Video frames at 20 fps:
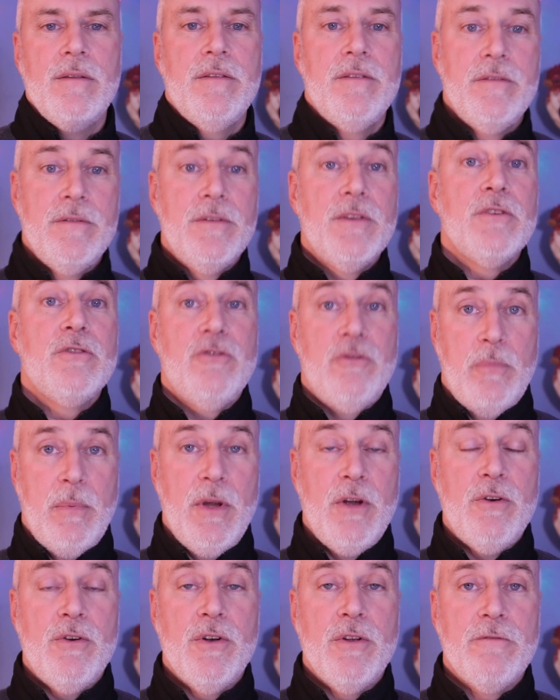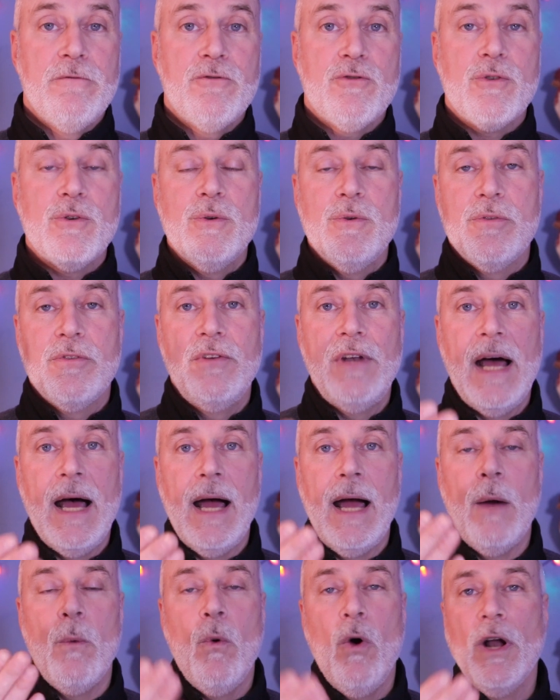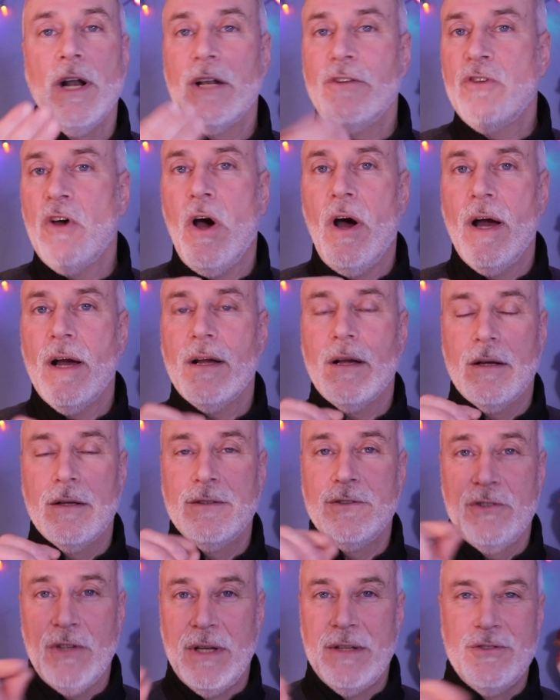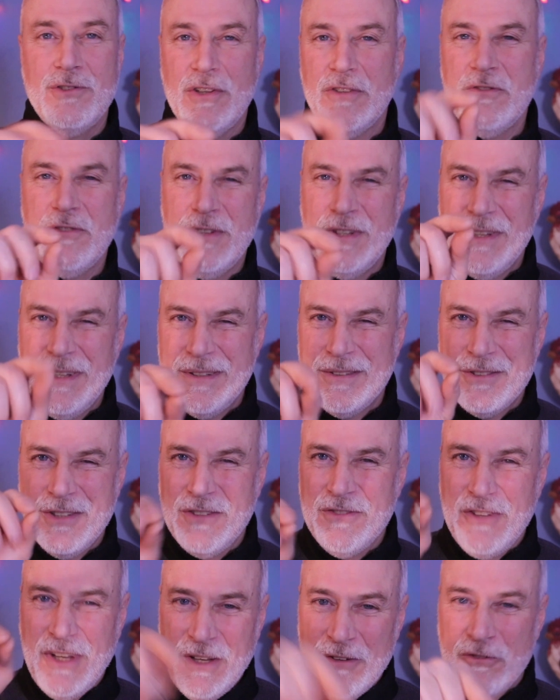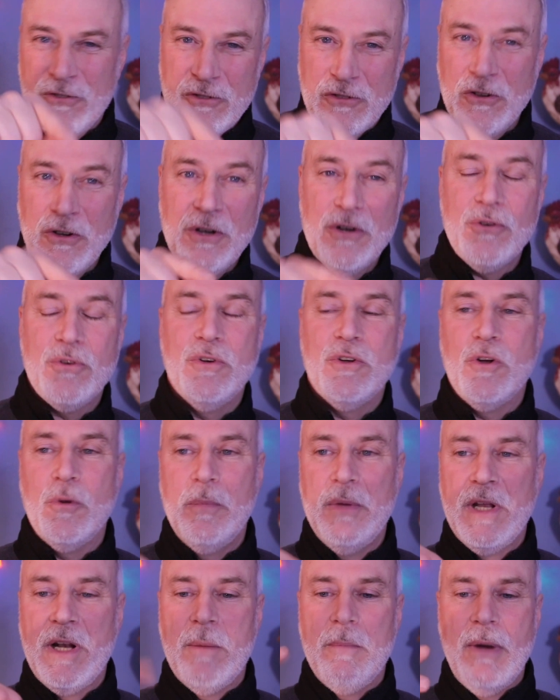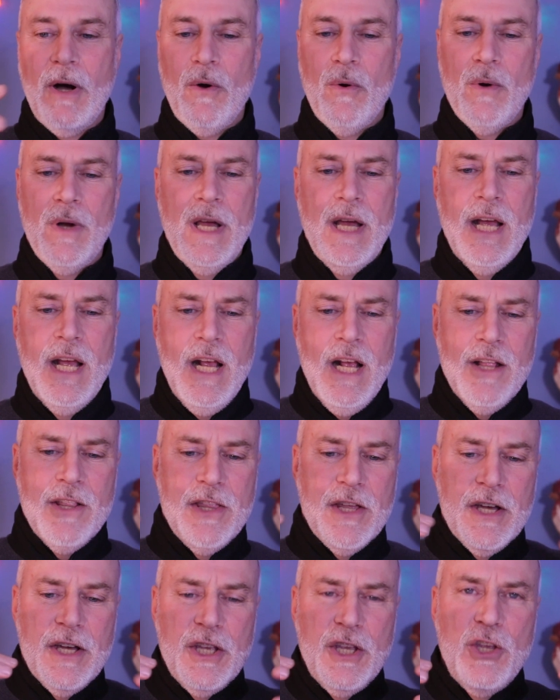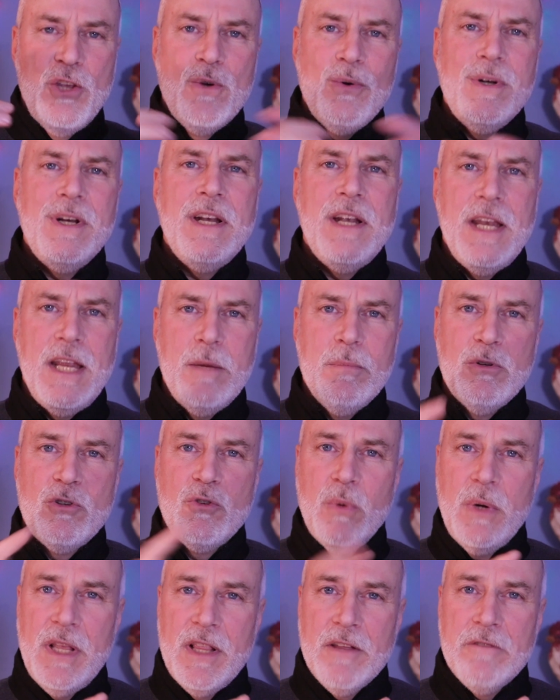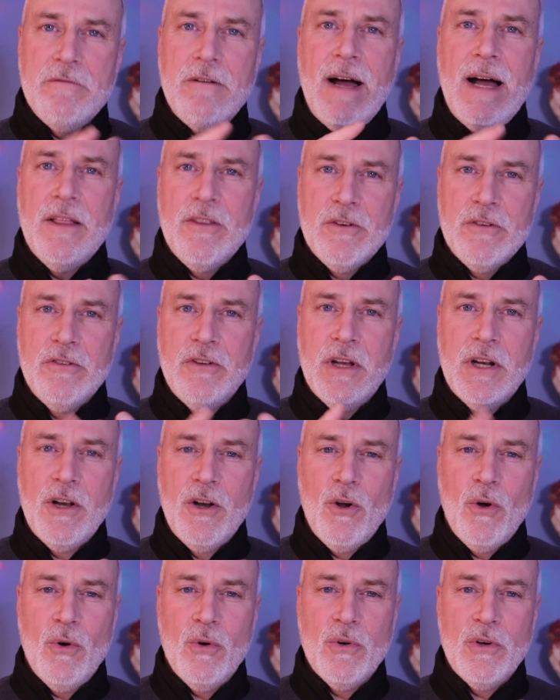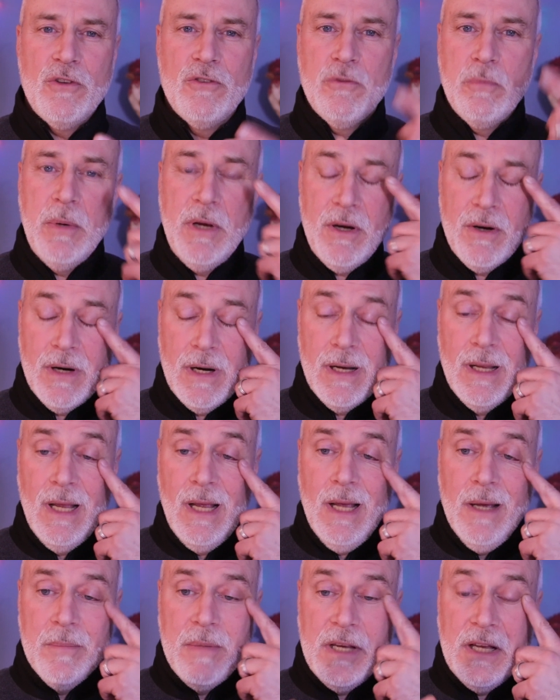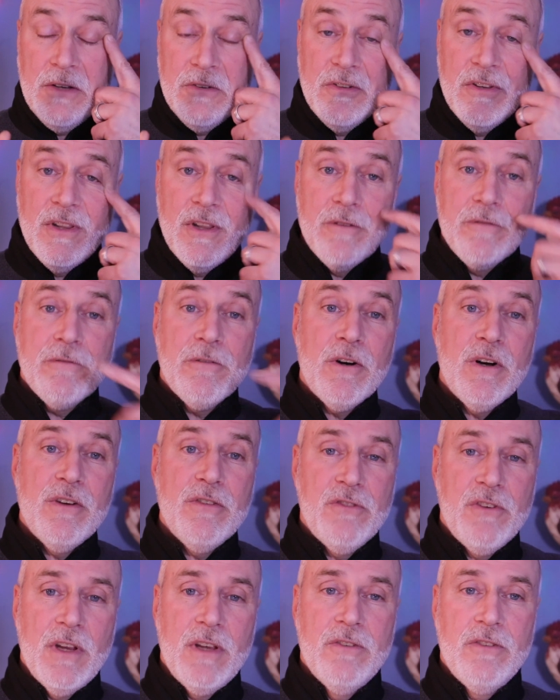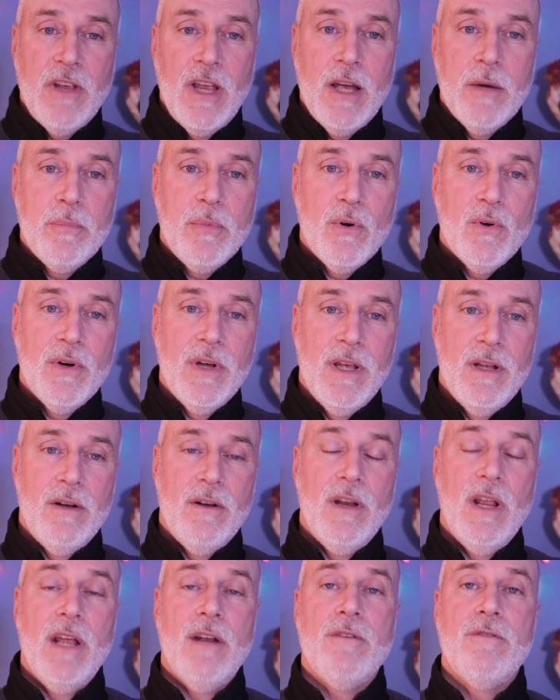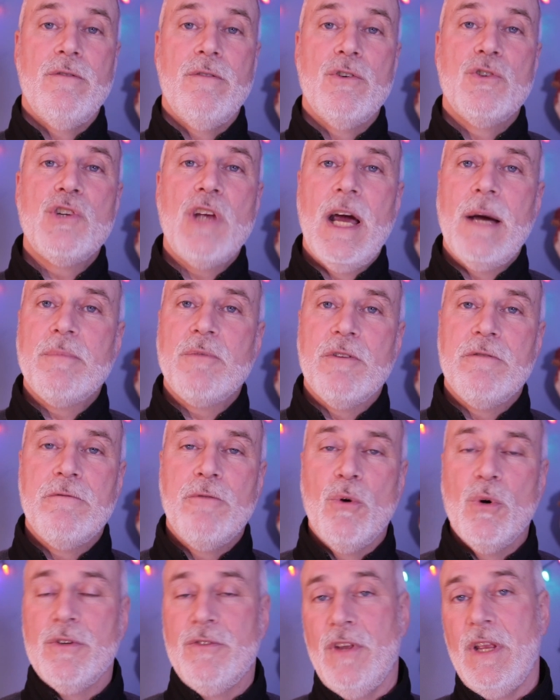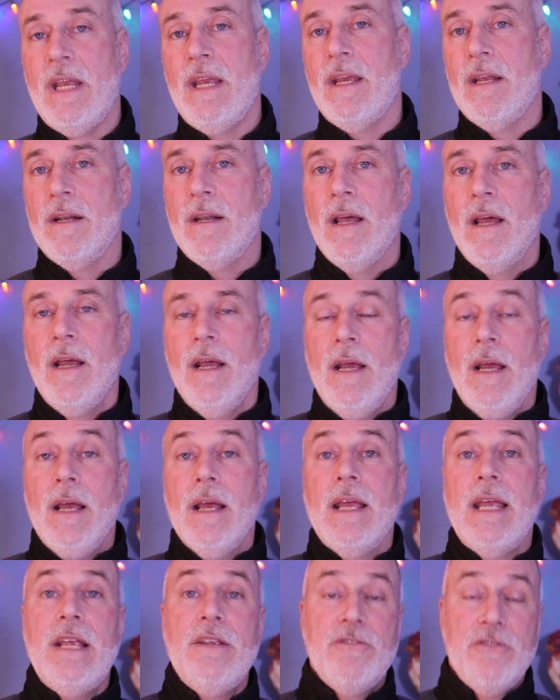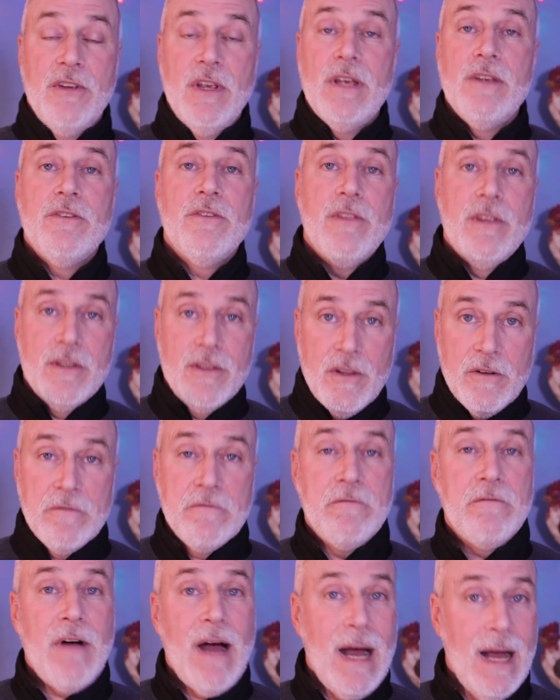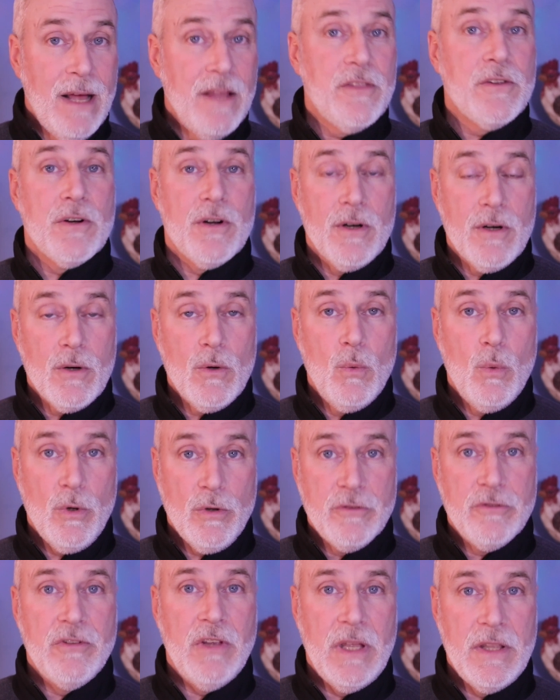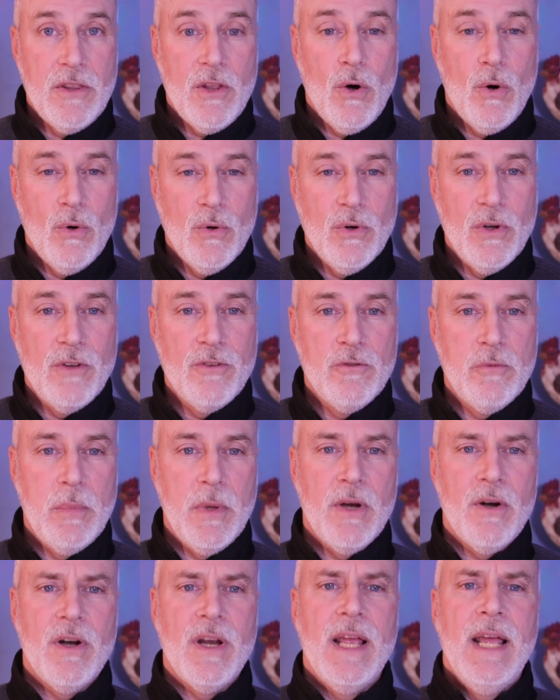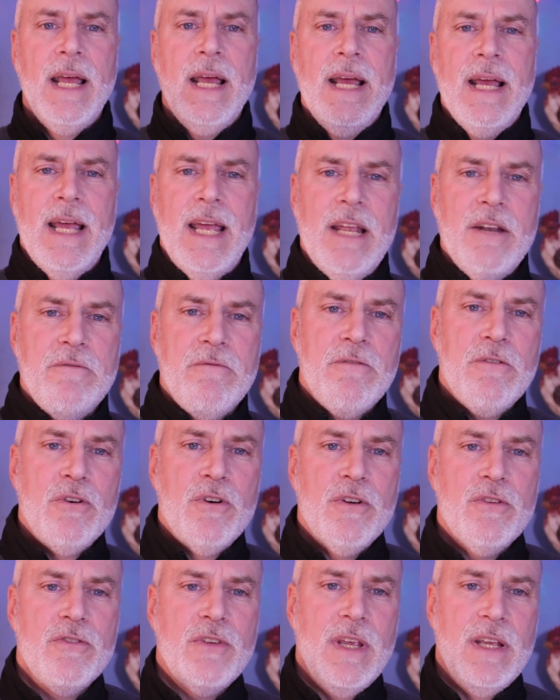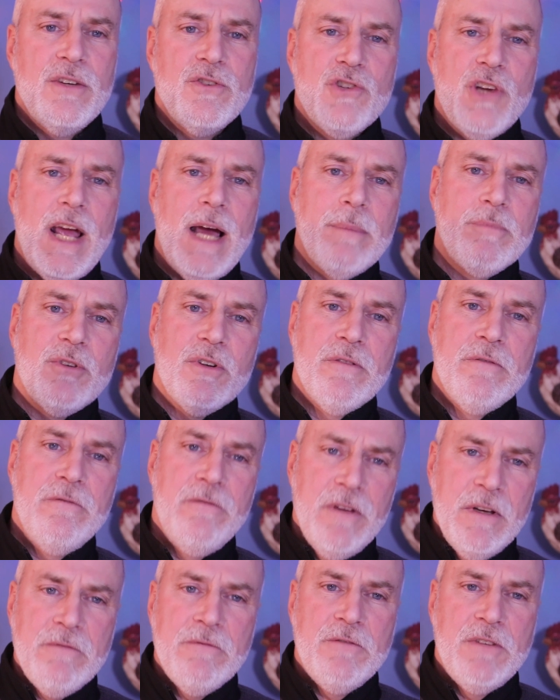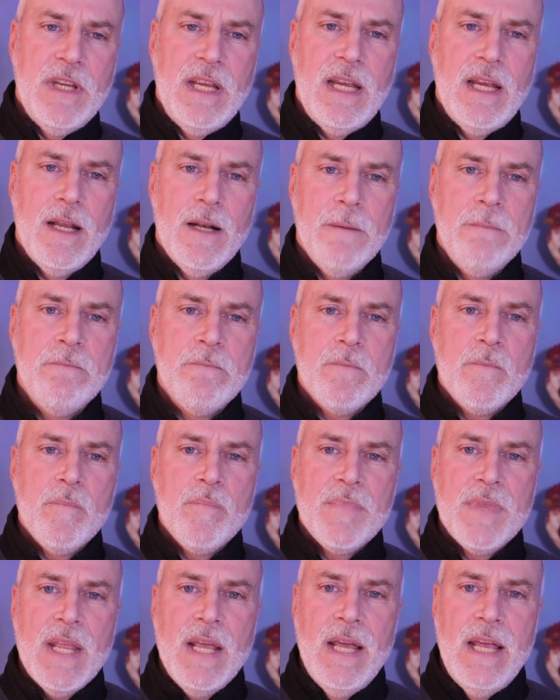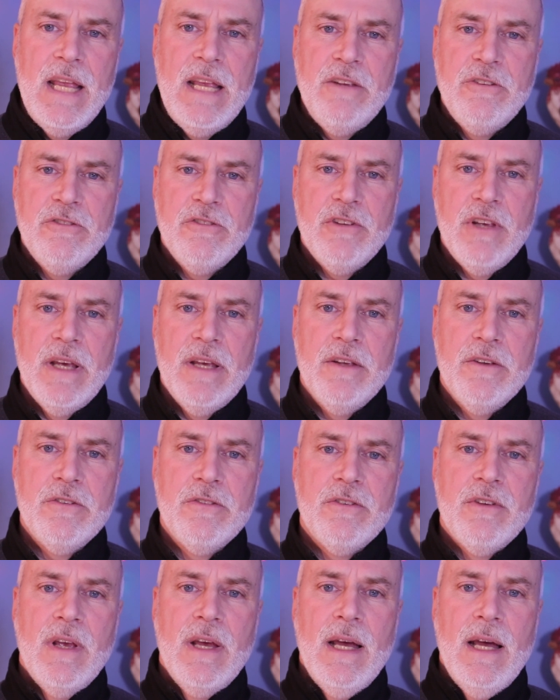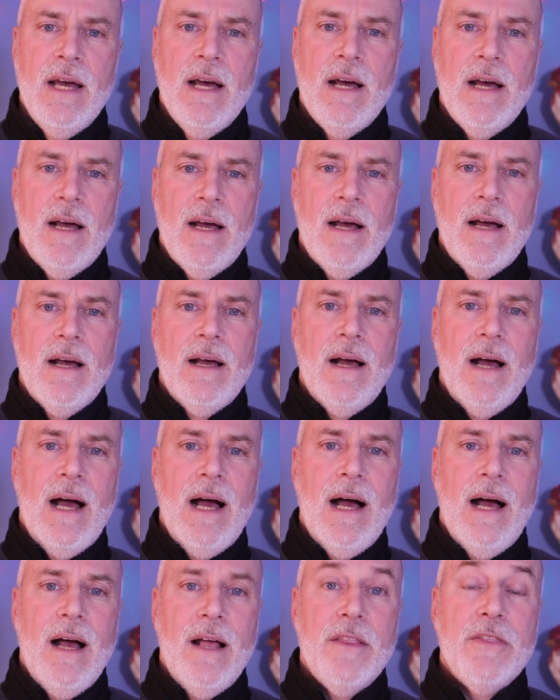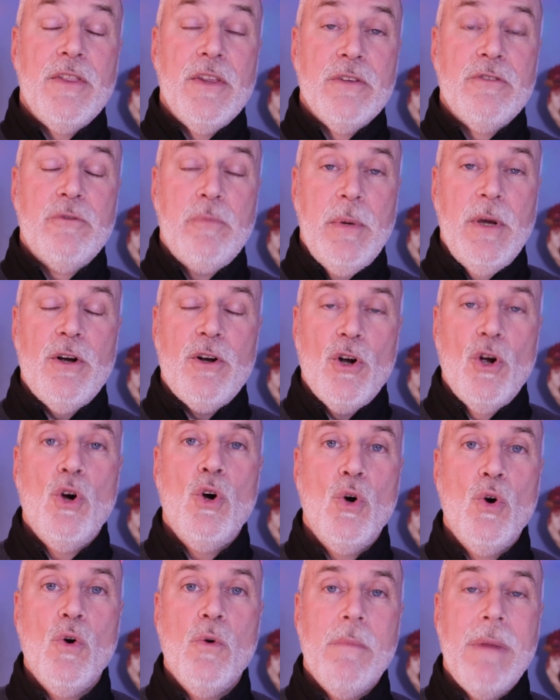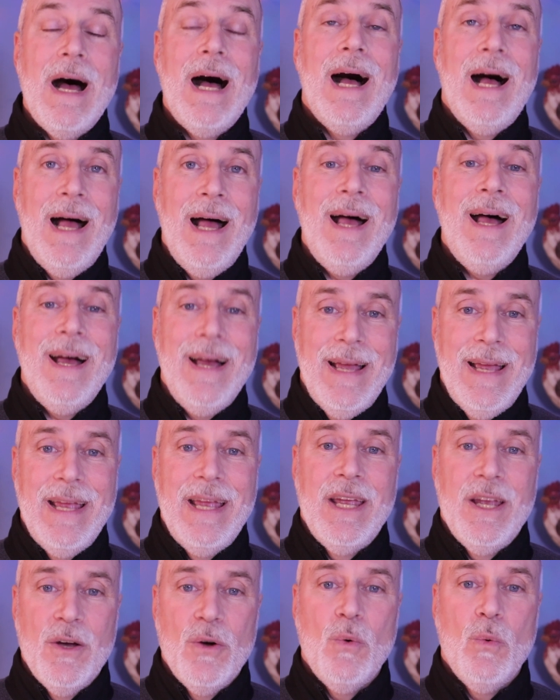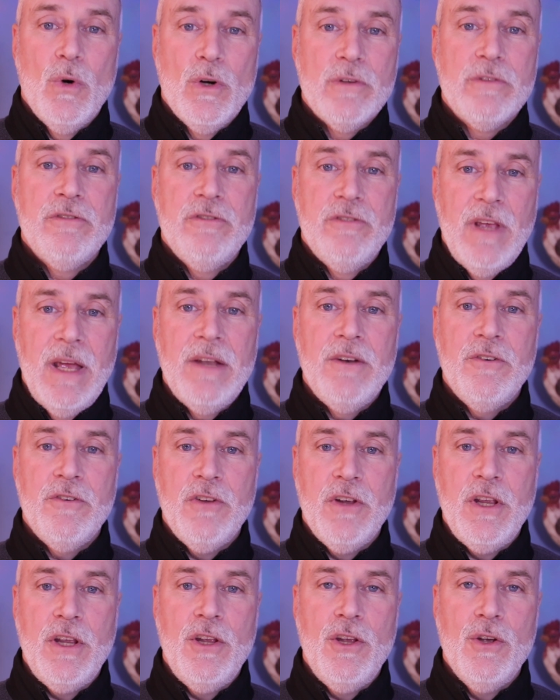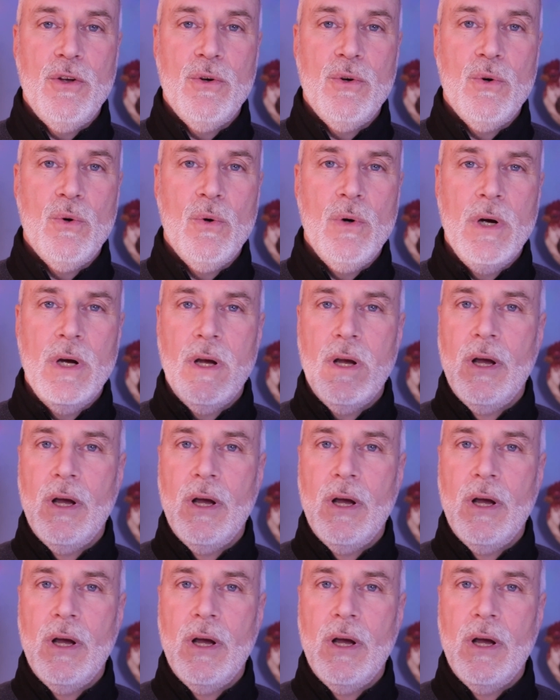the spirit of truth. Now, I want to talk just insert a little bit about the unity between the Father, Son, and Holy Spirit. Because in the first example in chapter 14, he says that the Father will send the Holy Spirit. In chapter 15, he says, the Spirit whom I will send to you